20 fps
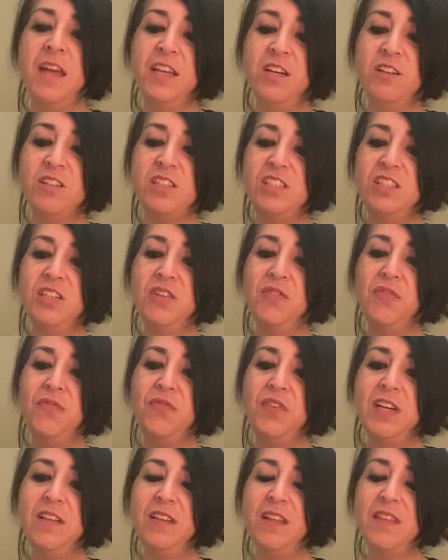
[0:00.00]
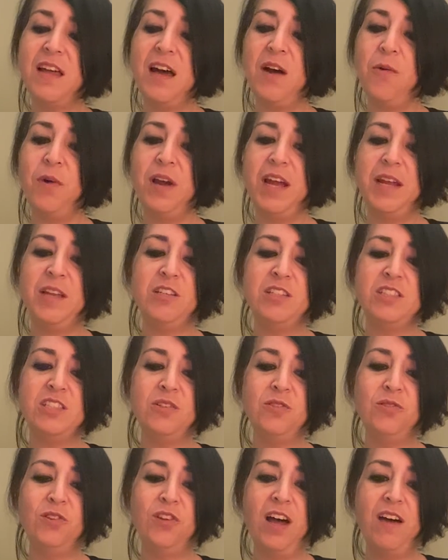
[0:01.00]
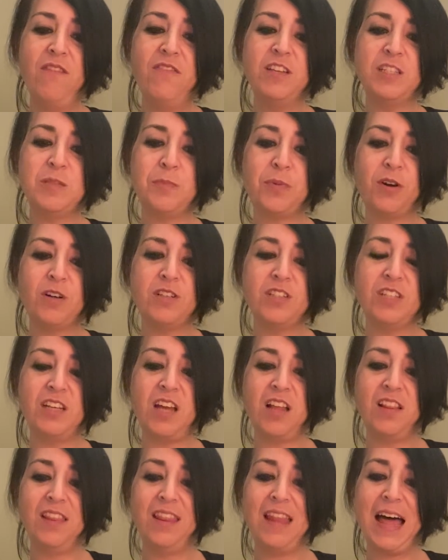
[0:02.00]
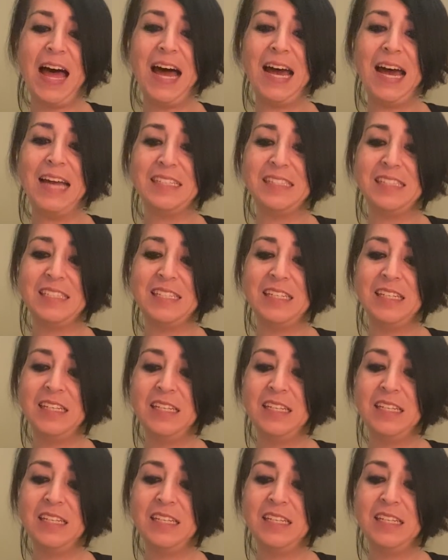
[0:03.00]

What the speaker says: You're still feeling that way. You still love this person a lot.